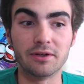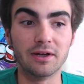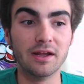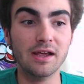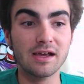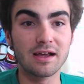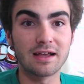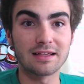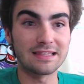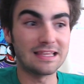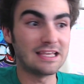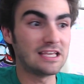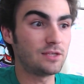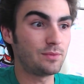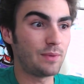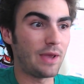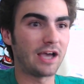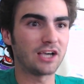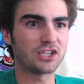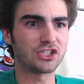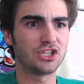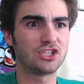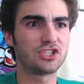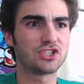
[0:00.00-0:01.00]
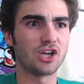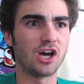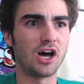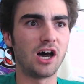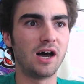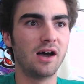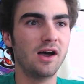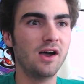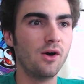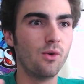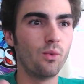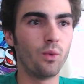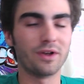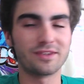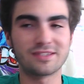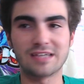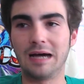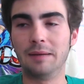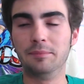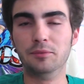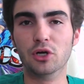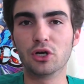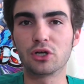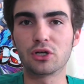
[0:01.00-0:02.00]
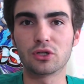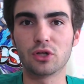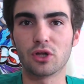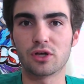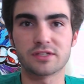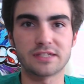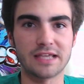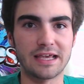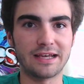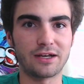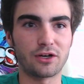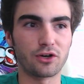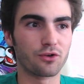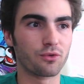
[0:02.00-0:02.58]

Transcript: because at least we actually saw what Tom Nook looks like,